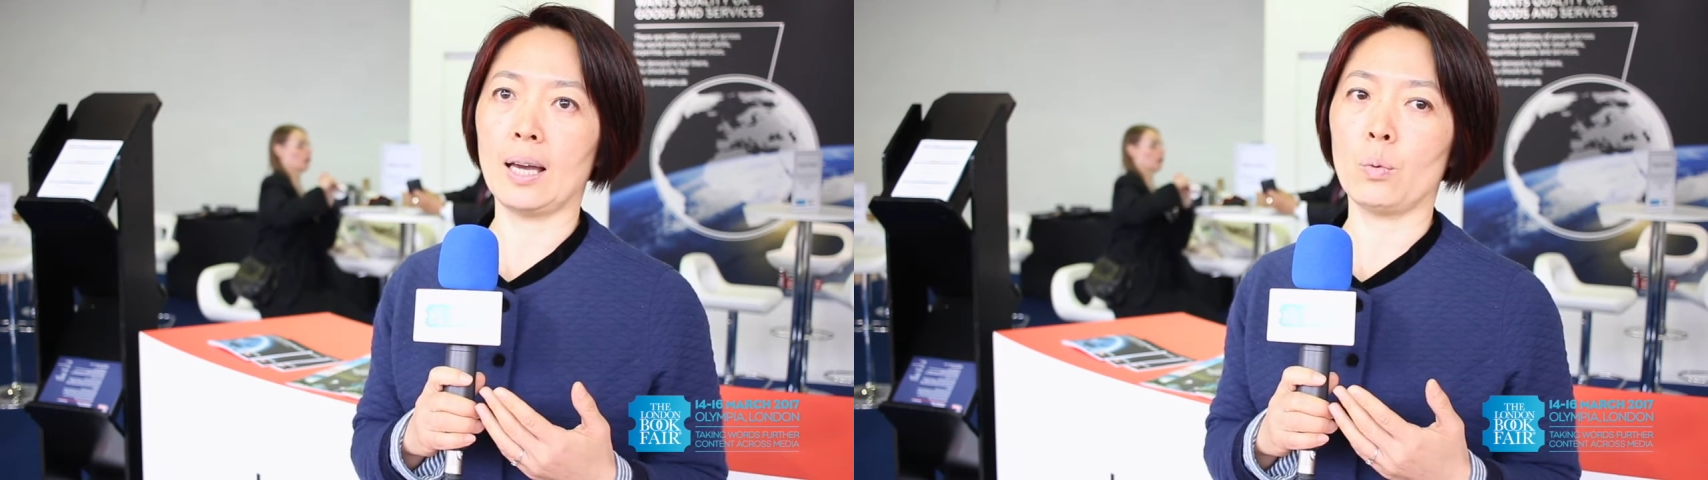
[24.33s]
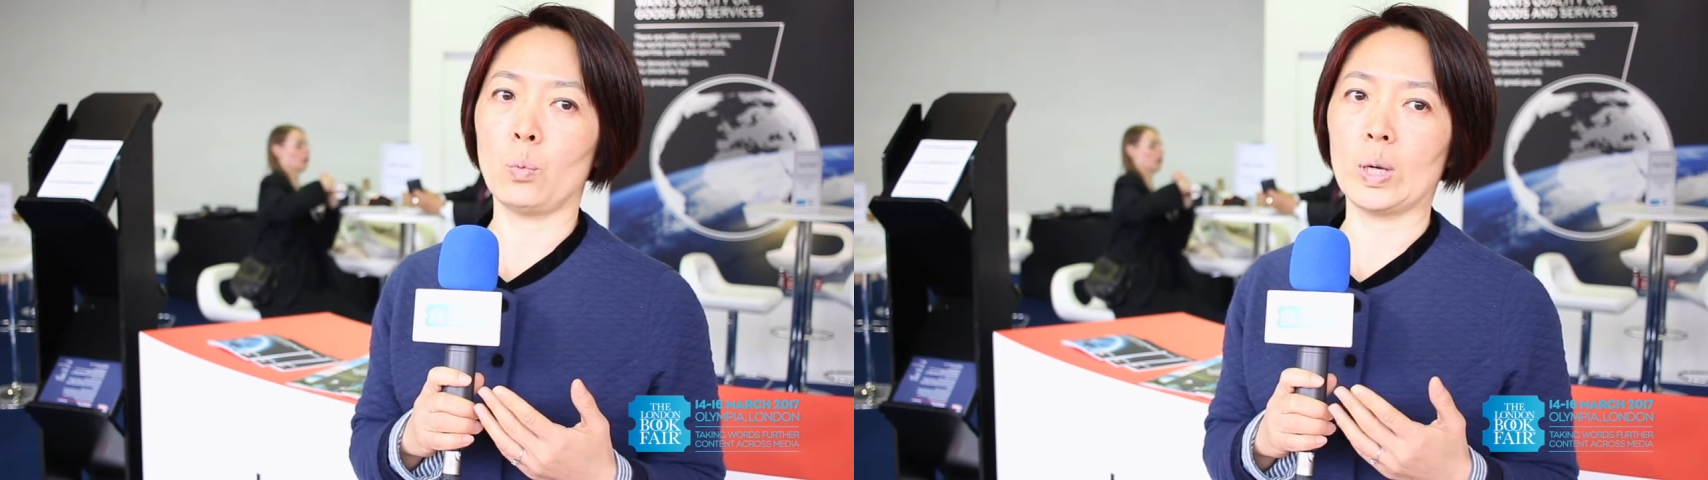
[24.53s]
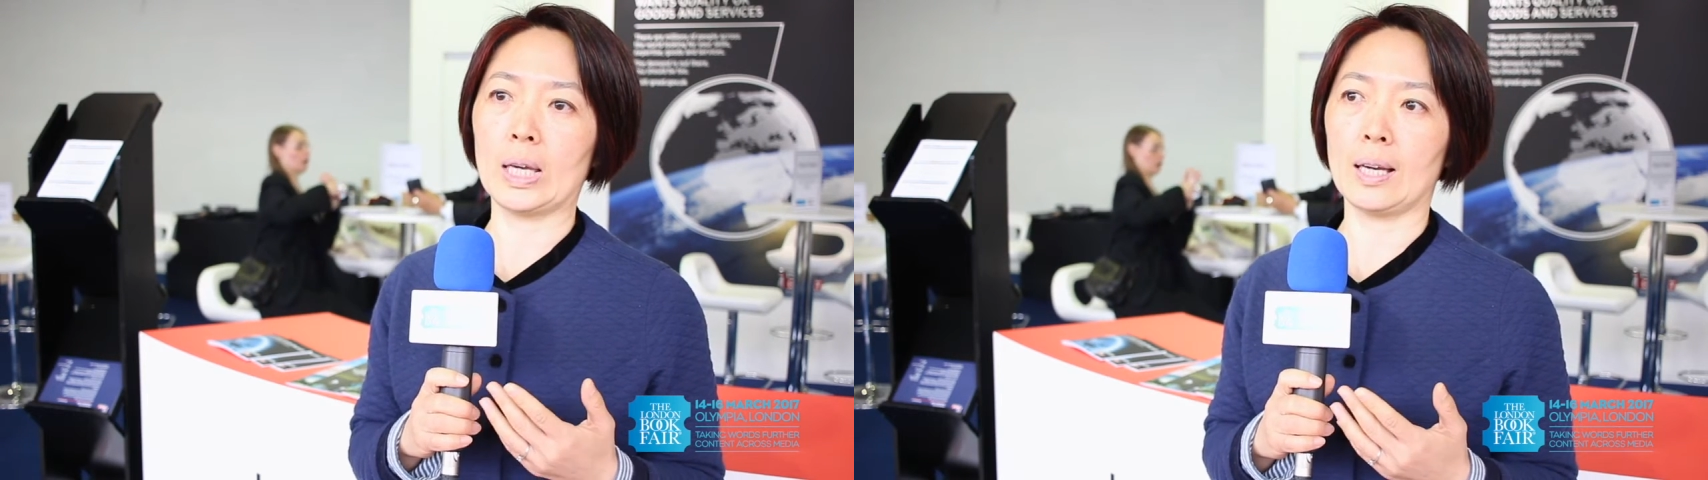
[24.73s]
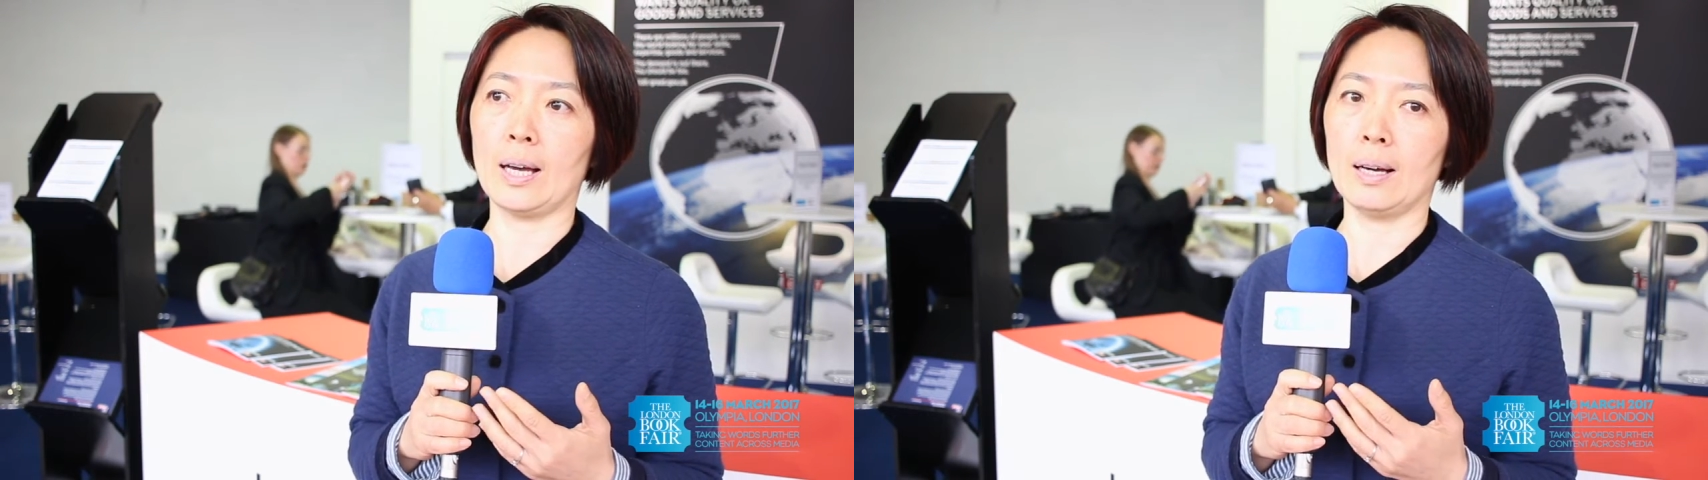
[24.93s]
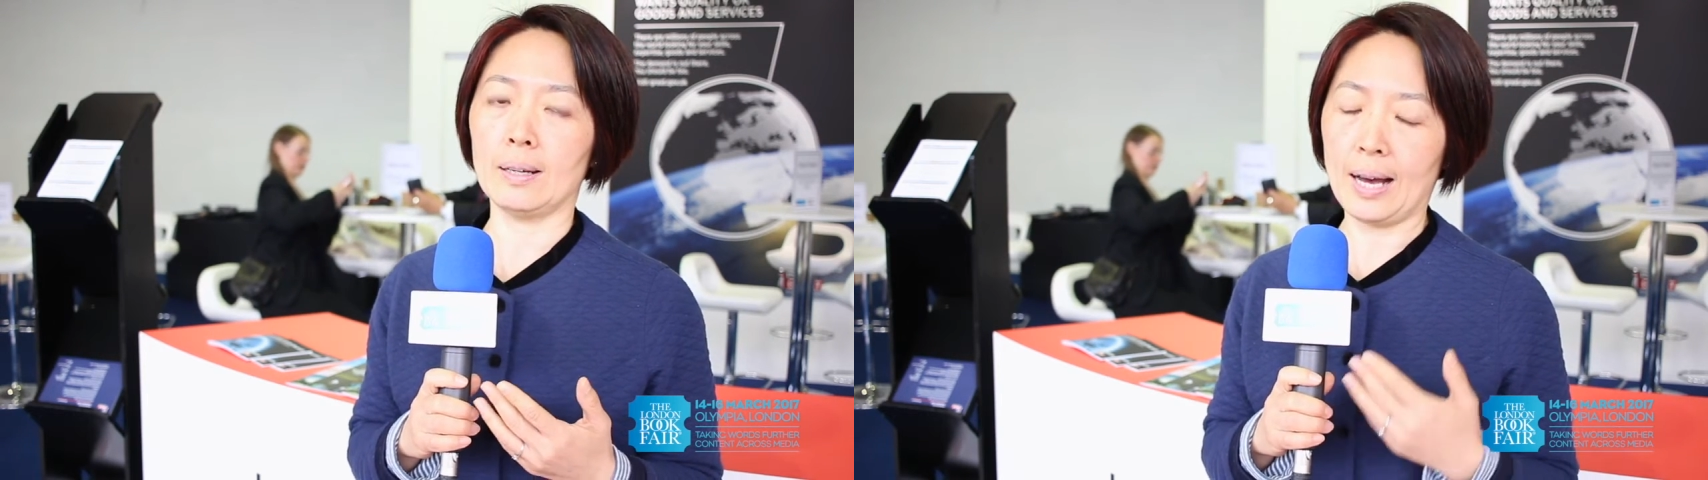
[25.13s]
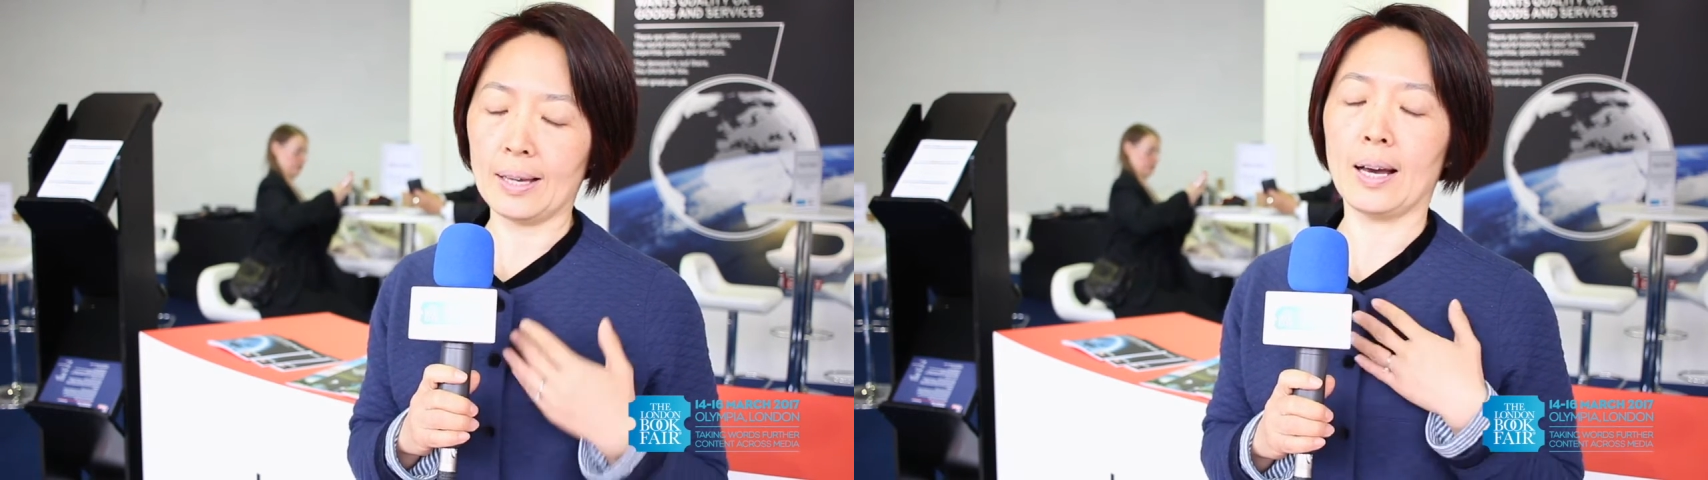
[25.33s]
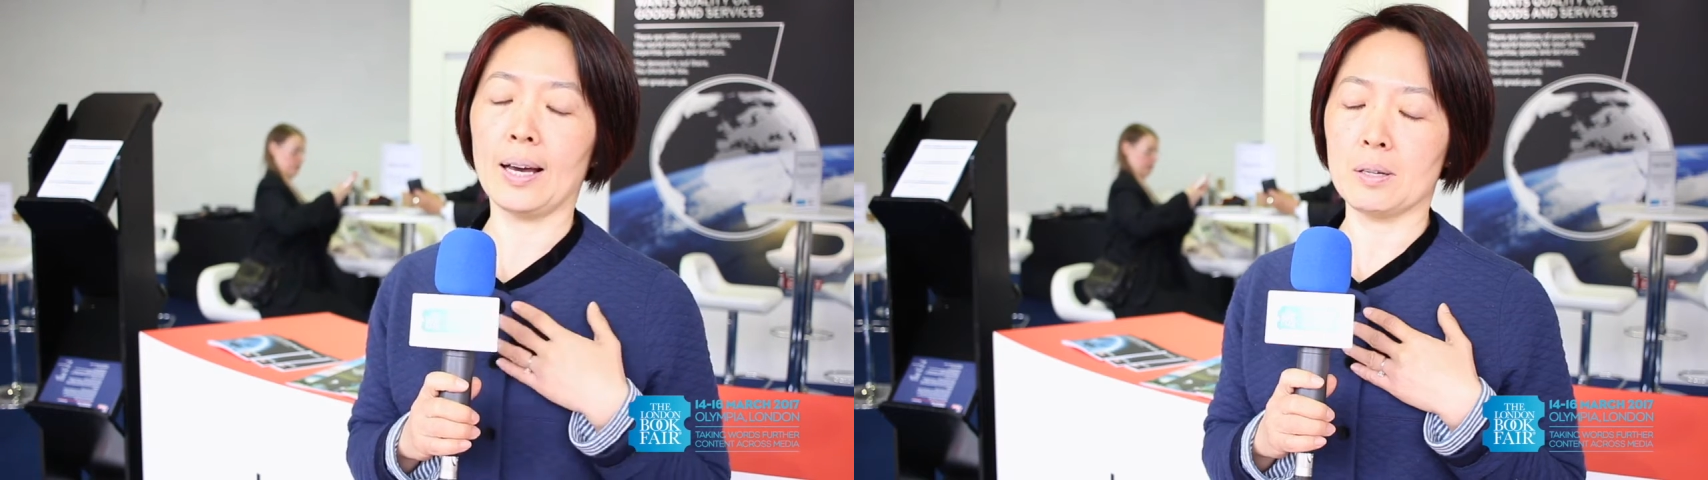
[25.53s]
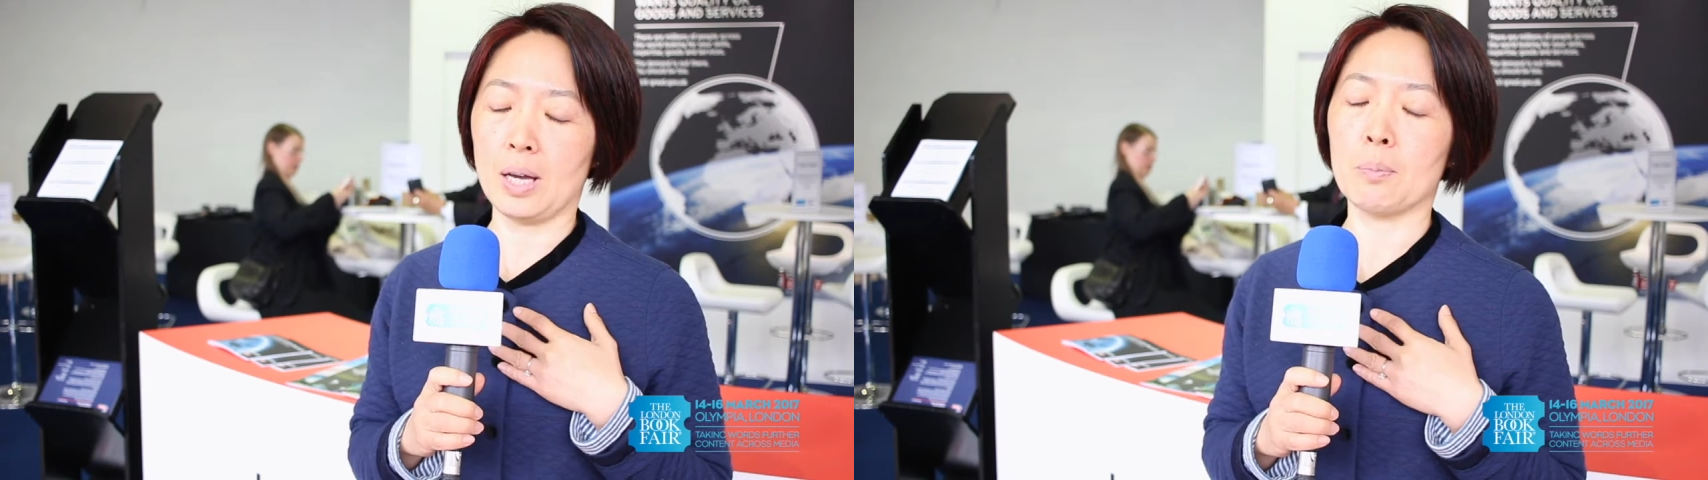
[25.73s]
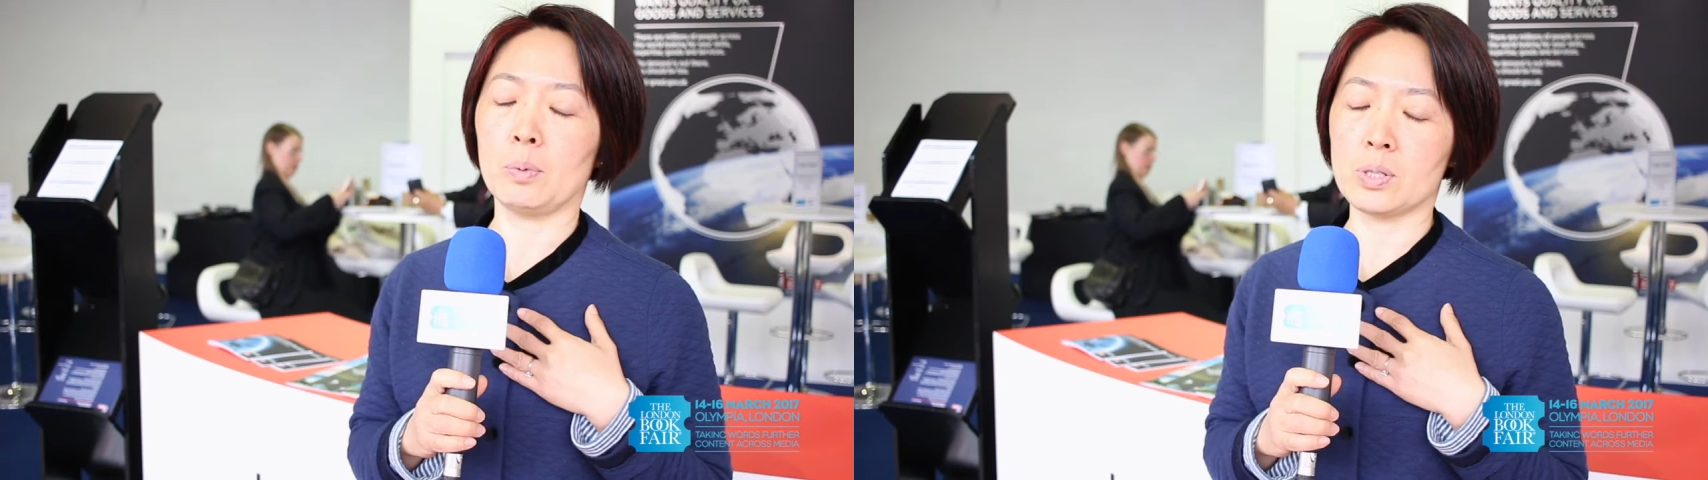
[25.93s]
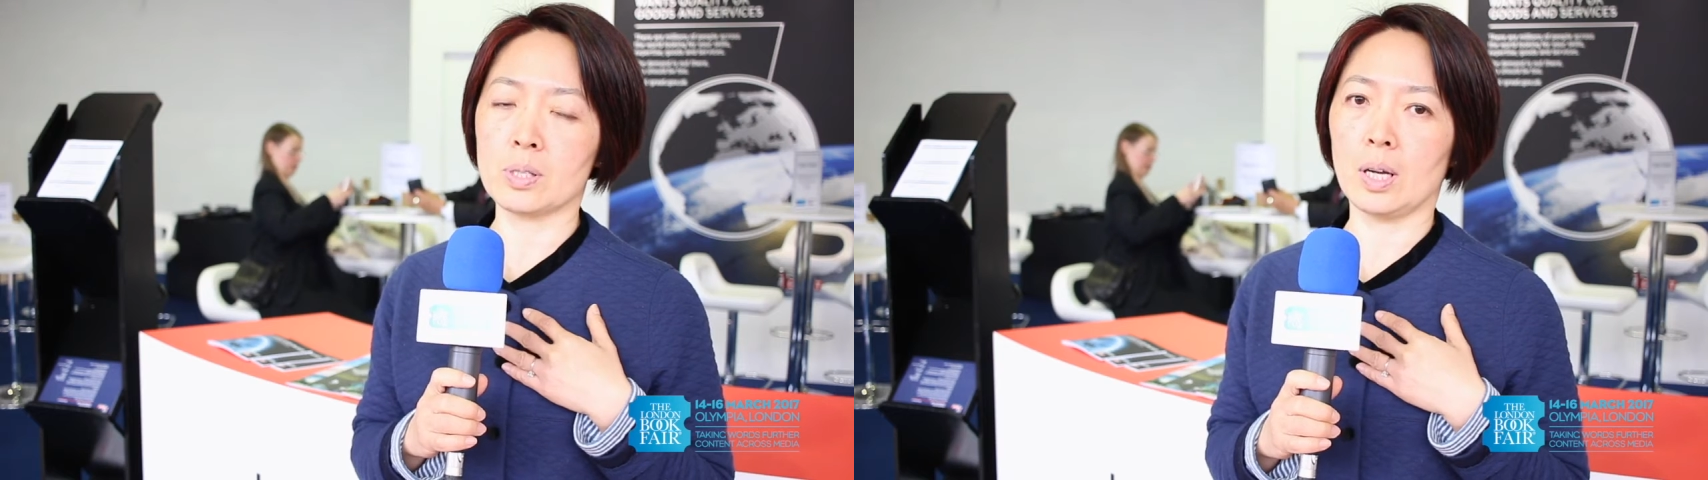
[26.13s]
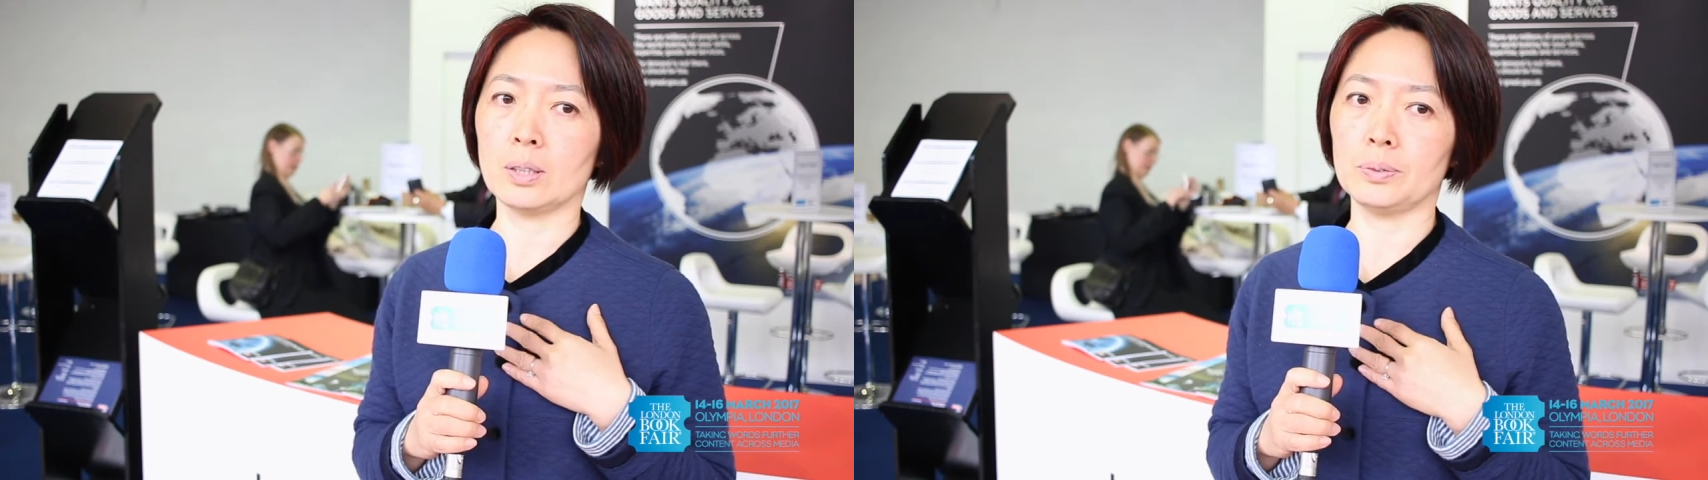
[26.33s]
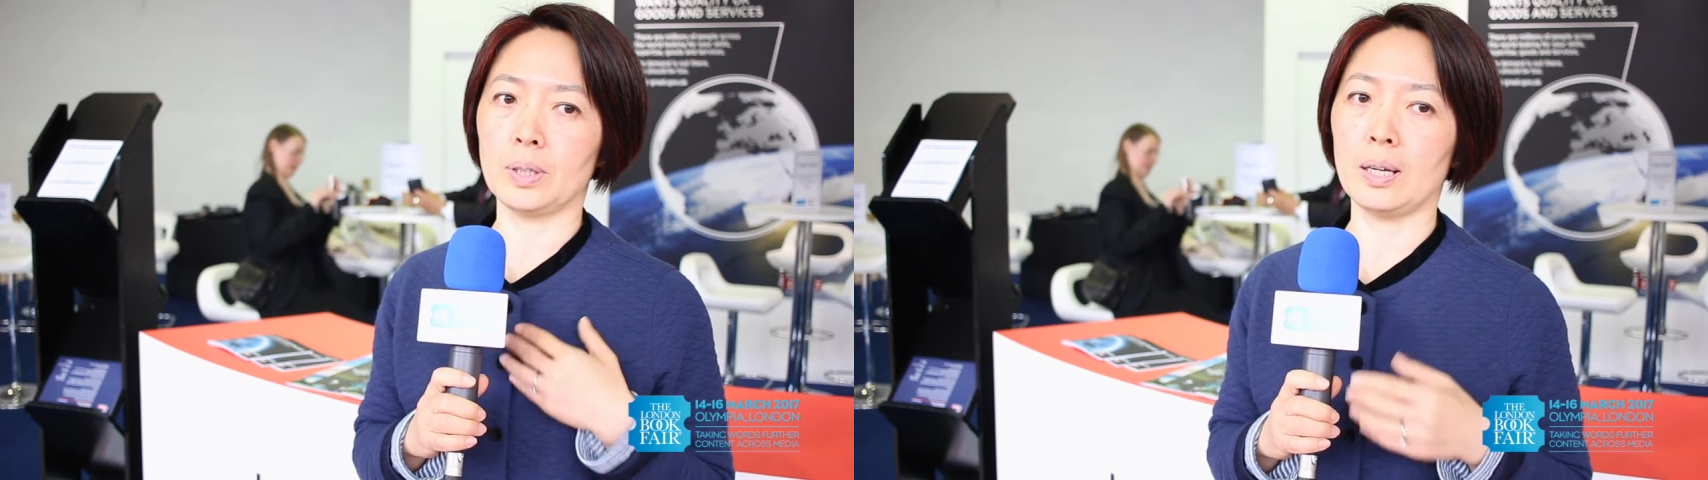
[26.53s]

and I myself